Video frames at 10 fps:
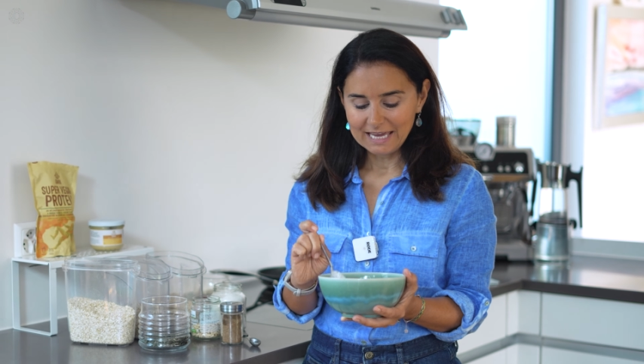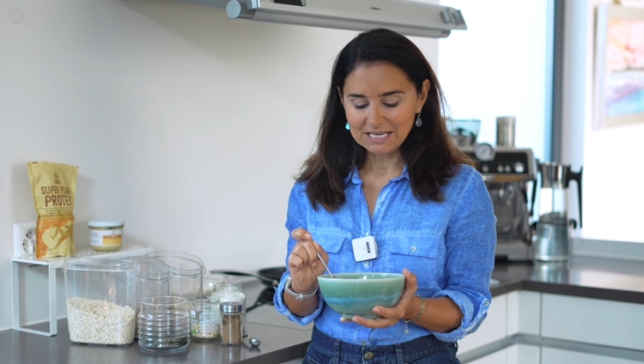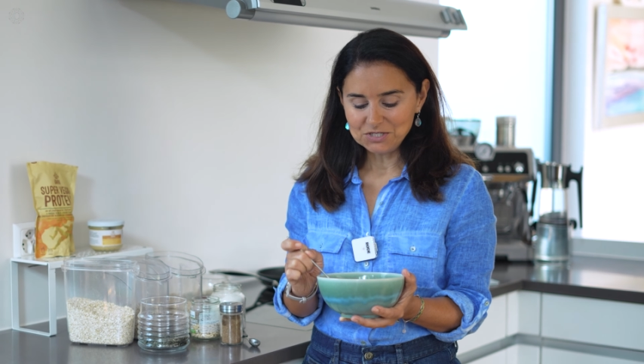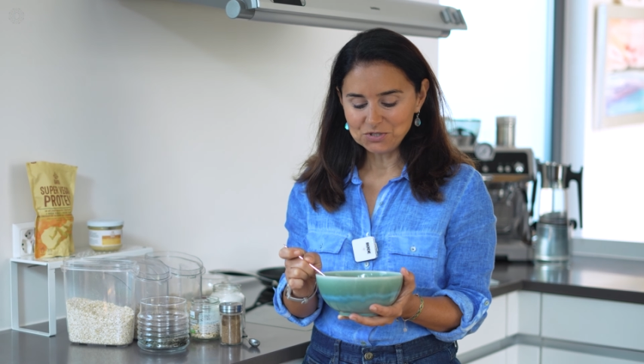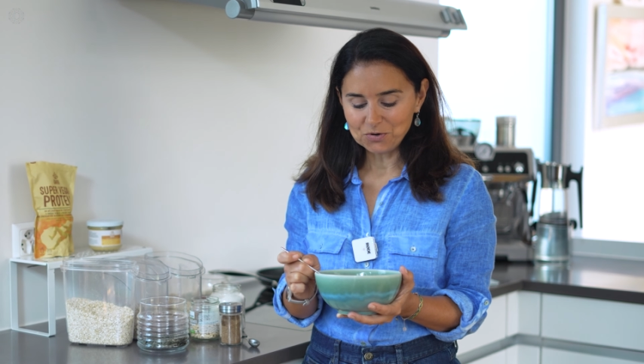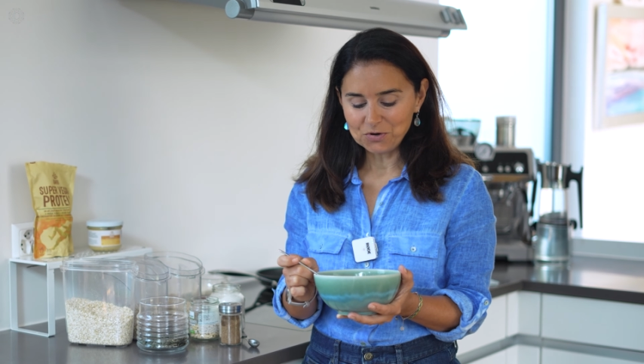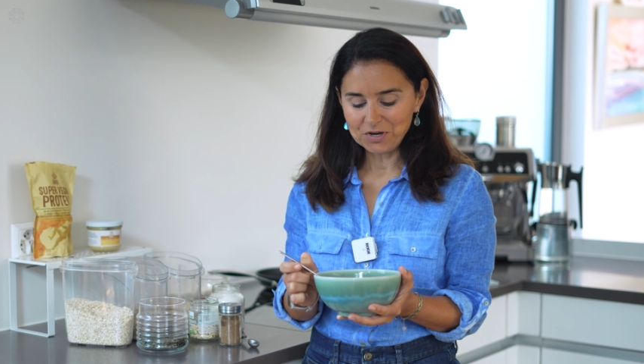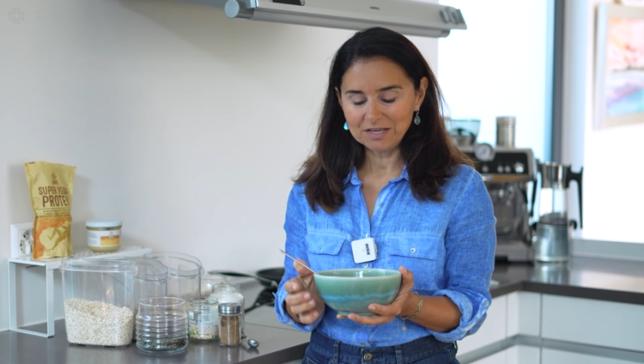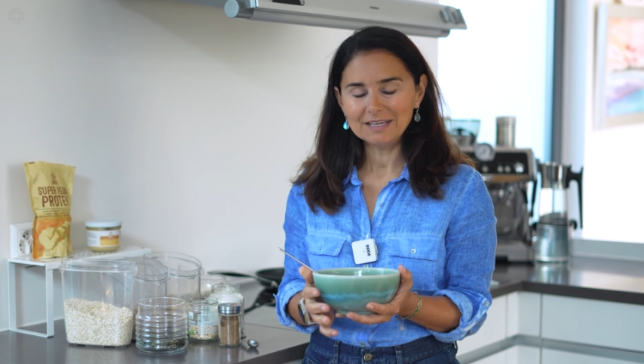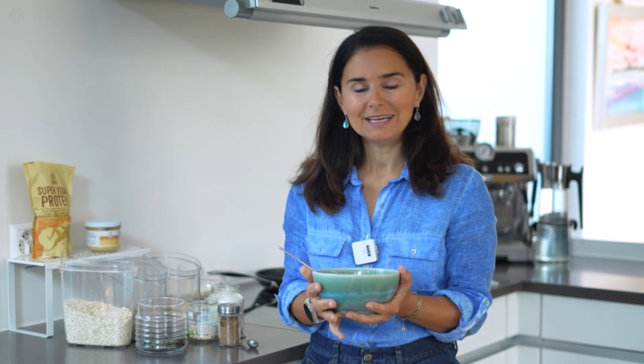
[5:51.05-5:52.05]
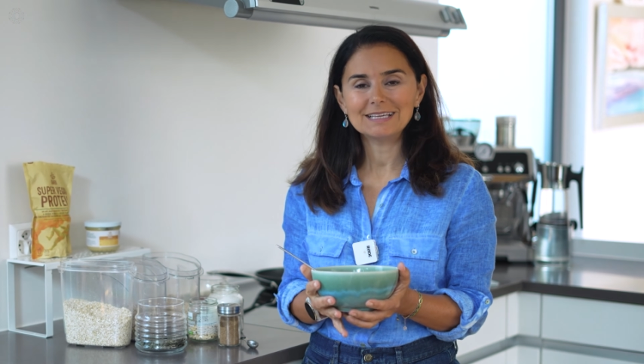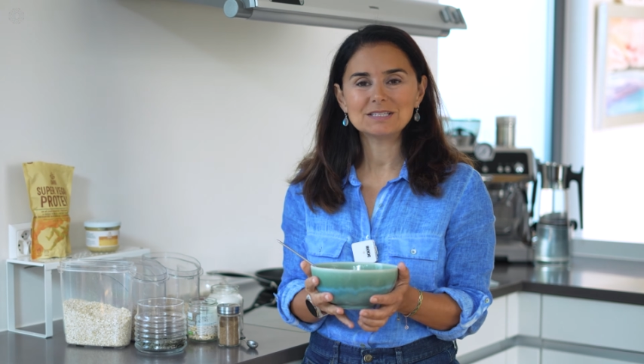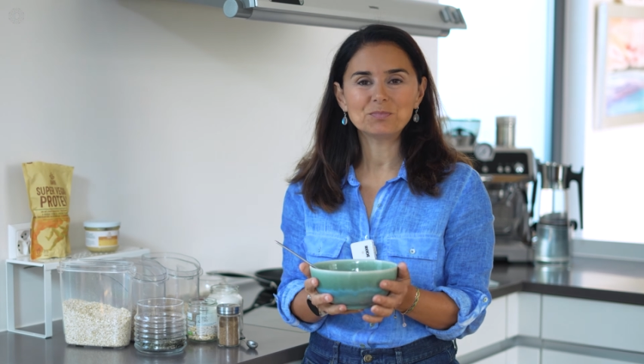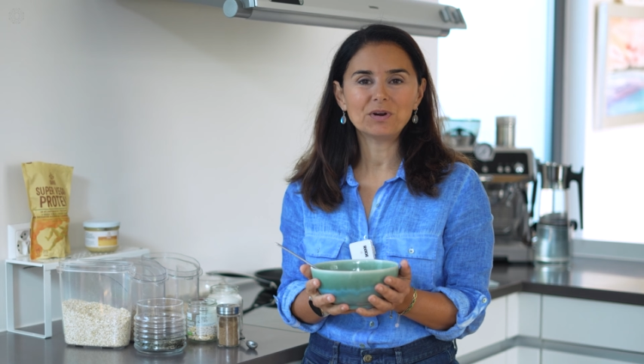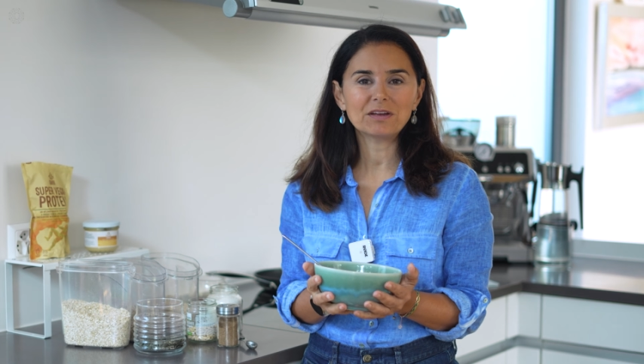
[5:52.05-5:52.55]
Enjoy
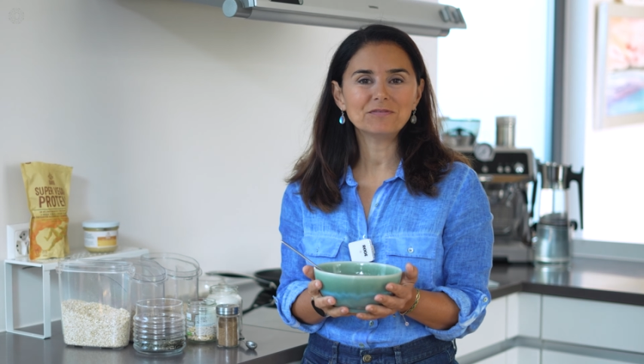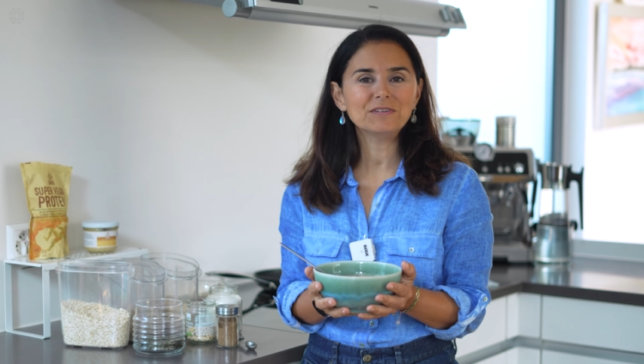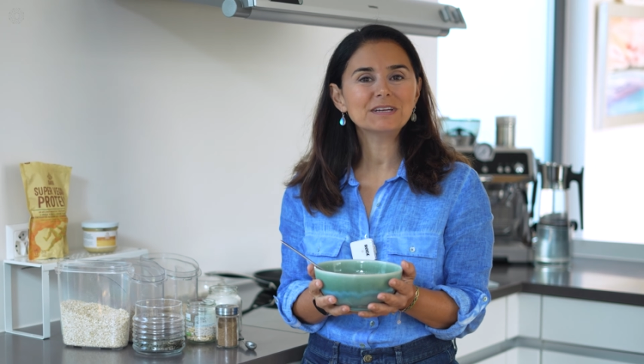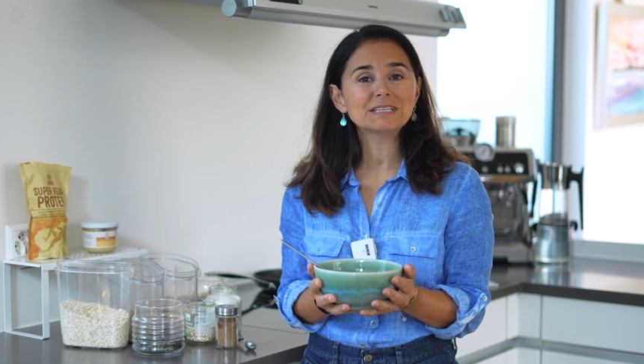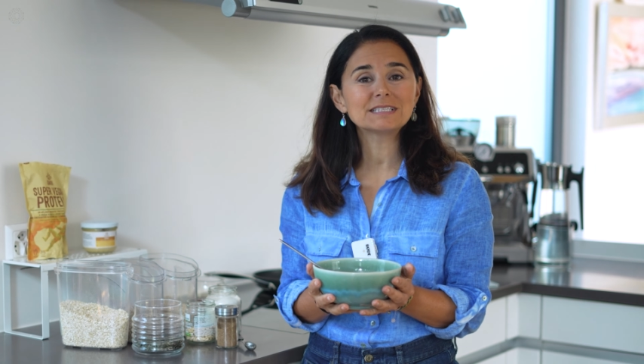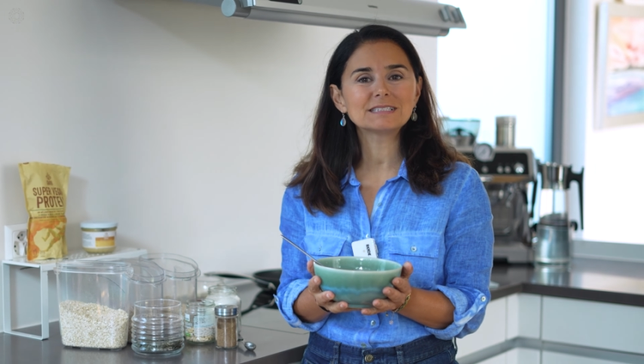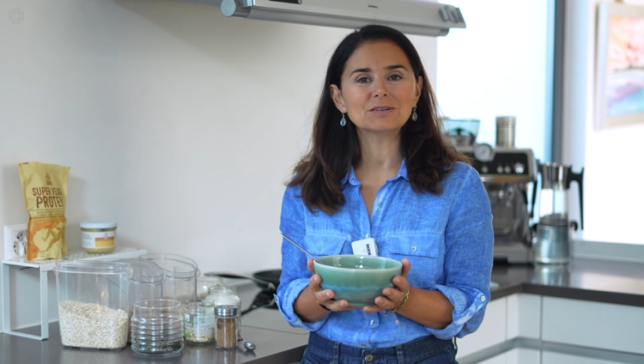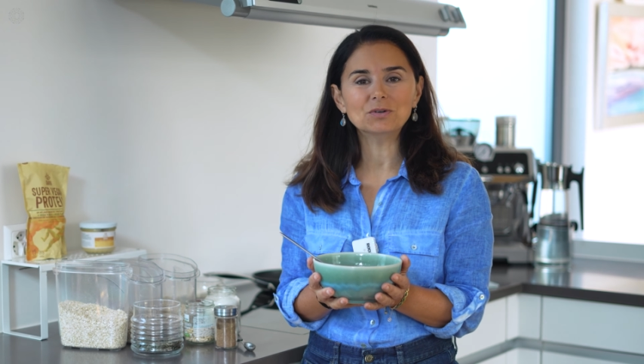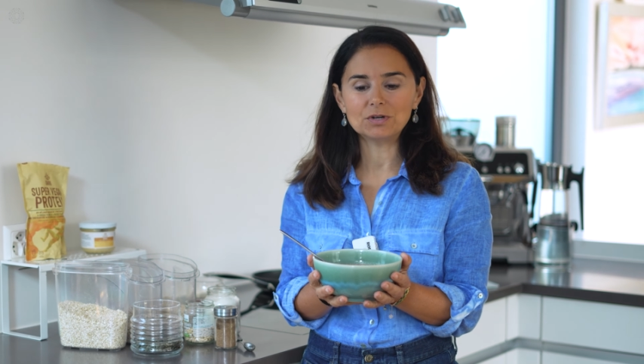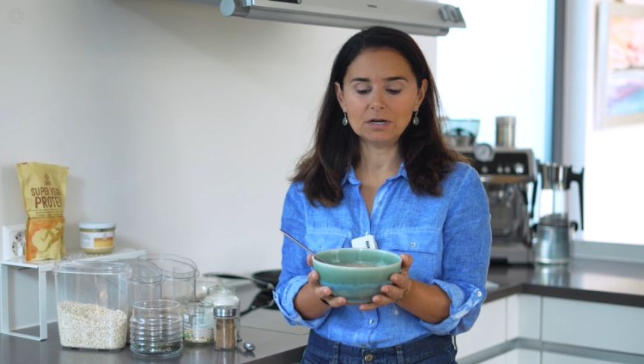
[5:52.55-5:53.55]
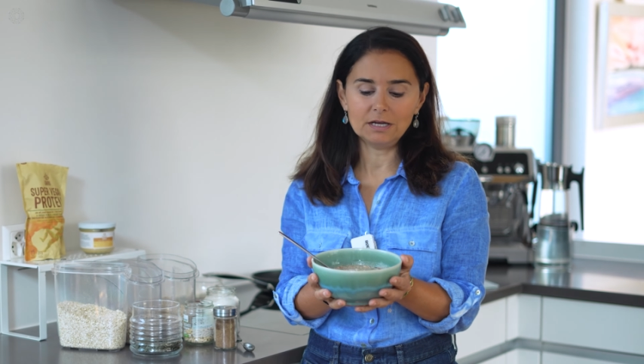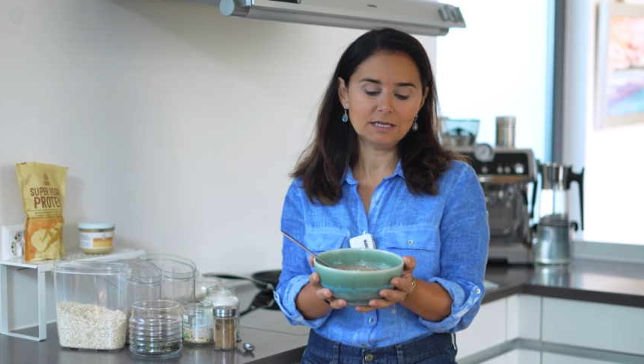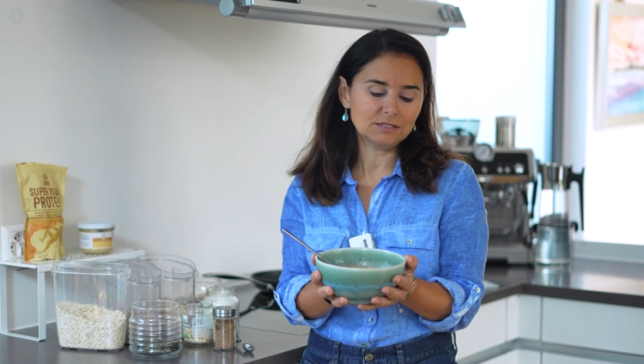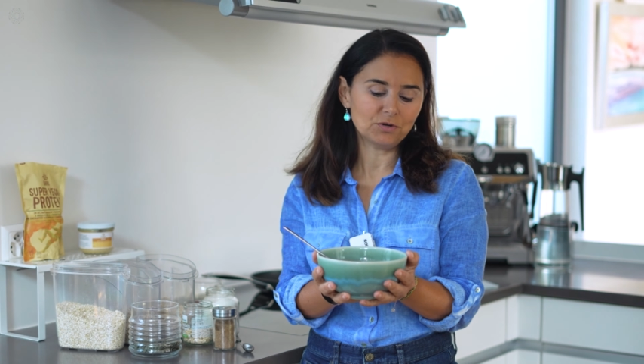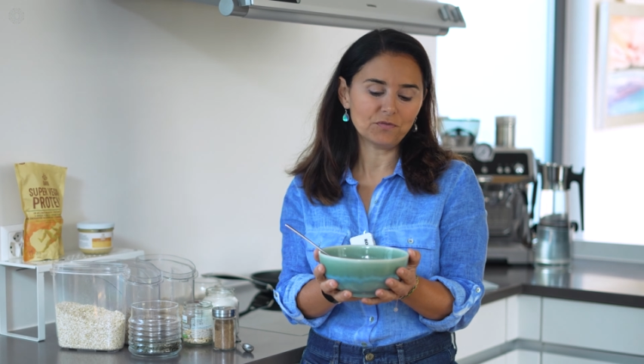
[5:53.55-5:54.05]
as a breakfast or
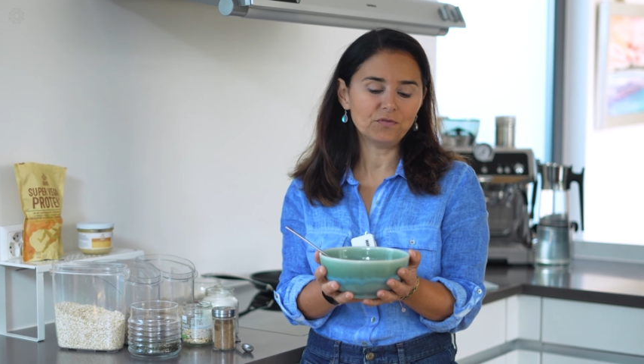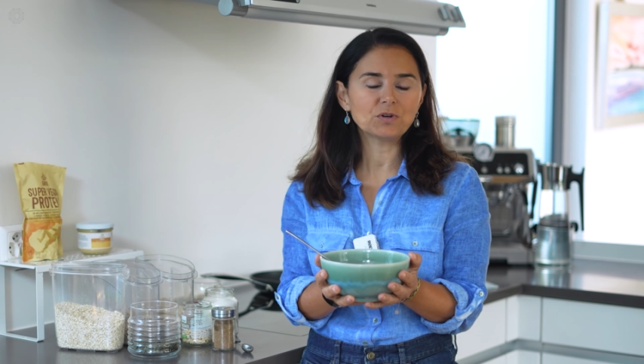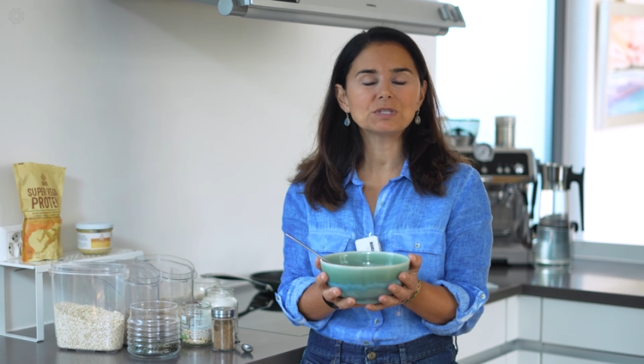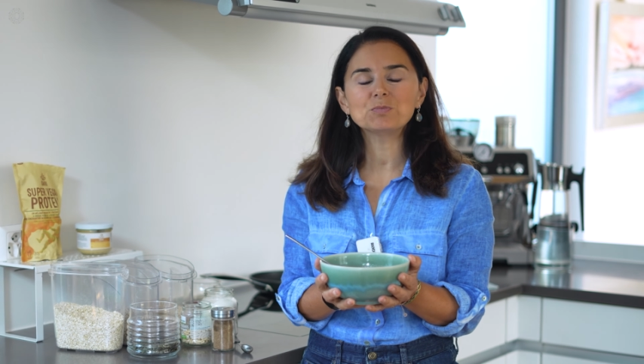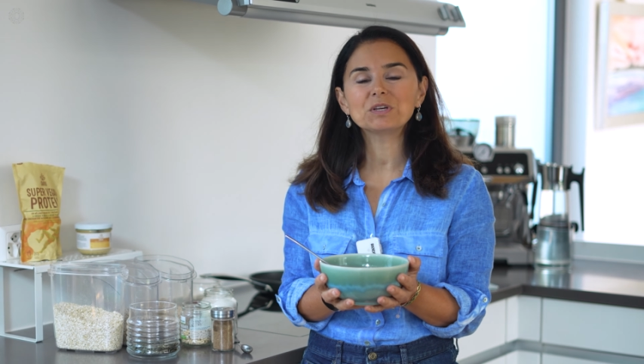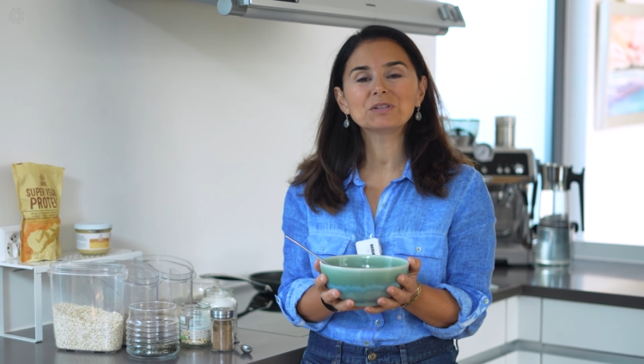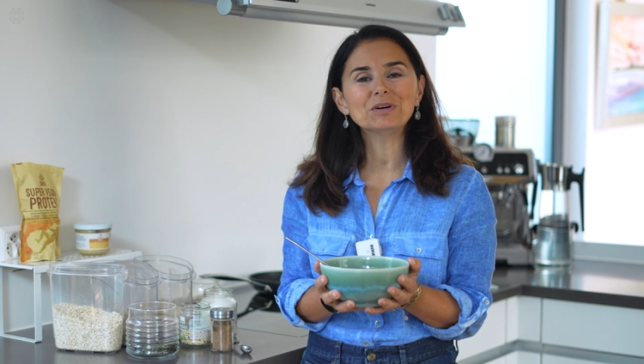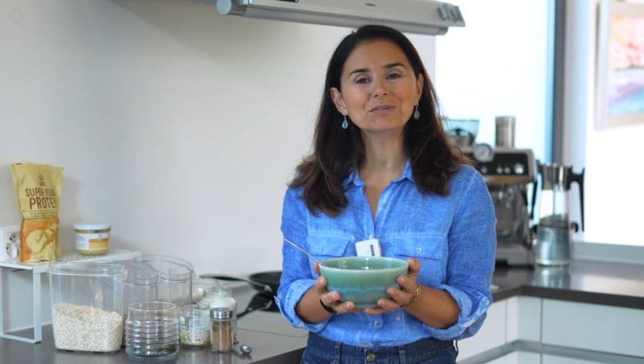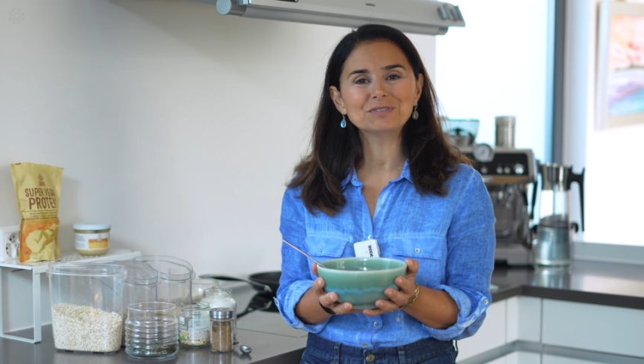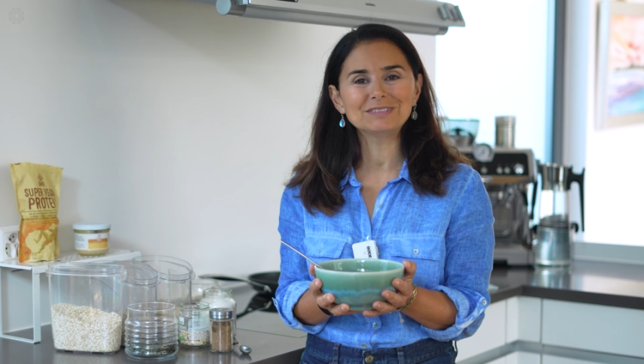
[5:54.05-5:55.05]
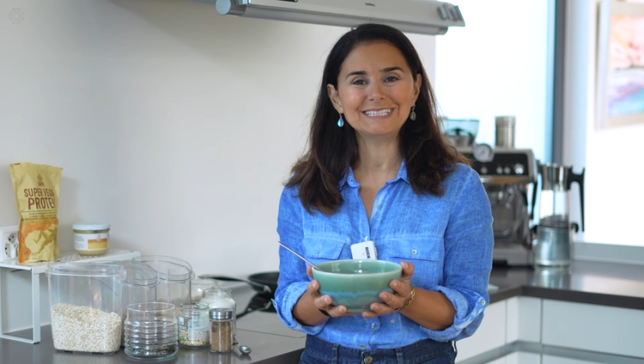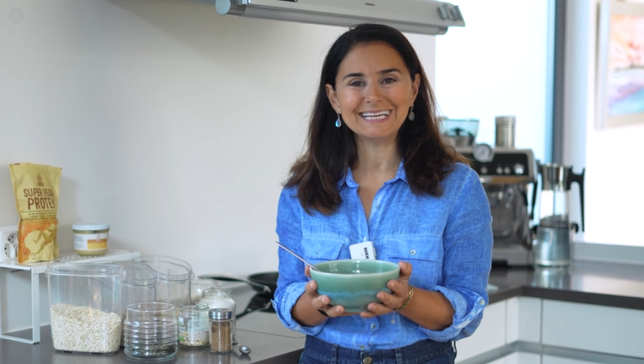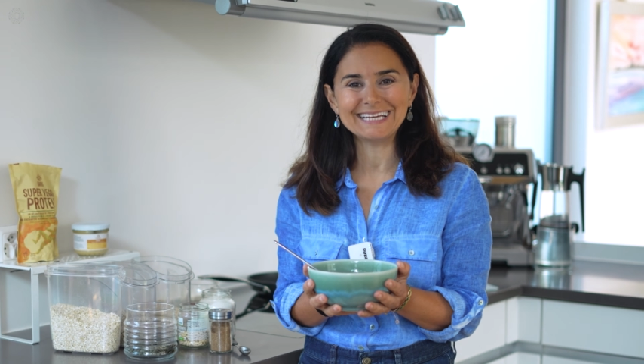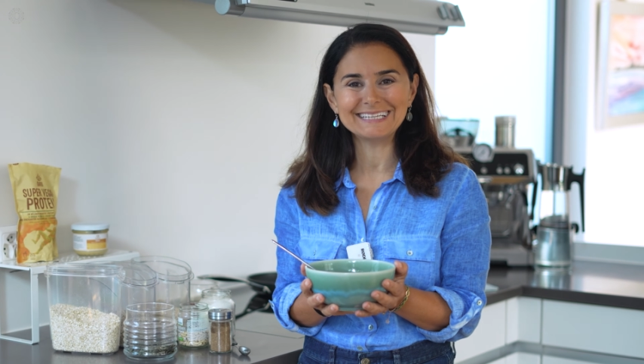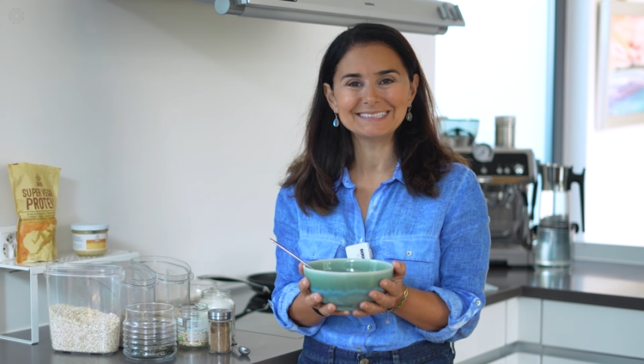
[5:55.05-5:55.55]
as your first meal of the
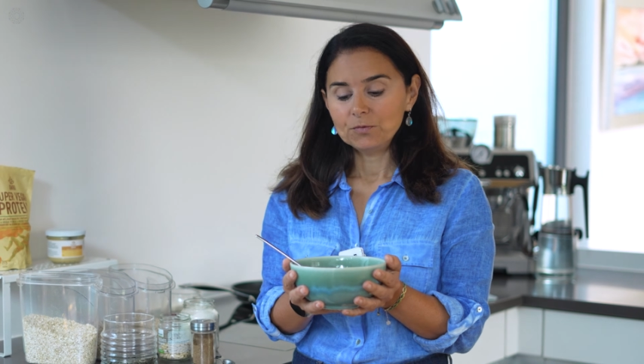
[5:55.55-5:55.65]
day.